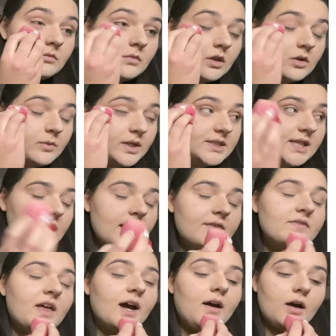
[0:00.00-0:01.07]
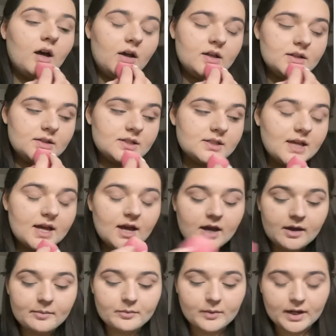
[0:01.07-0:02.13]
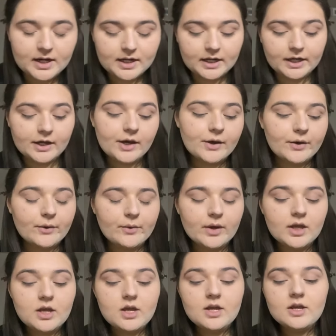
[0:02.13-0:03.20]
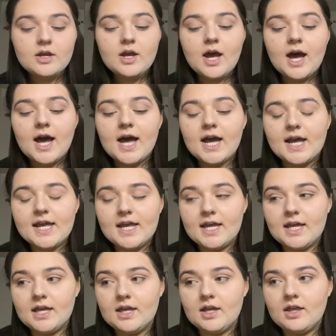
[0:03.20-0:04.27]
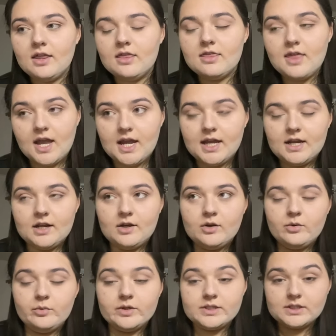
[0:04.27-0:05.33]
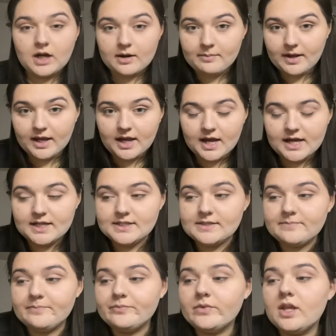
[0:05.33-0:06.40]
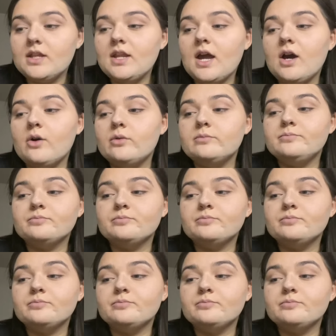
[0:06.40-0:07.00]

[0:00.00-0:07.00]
once I have that all set up, ready to go, I then will start my eyes. Now,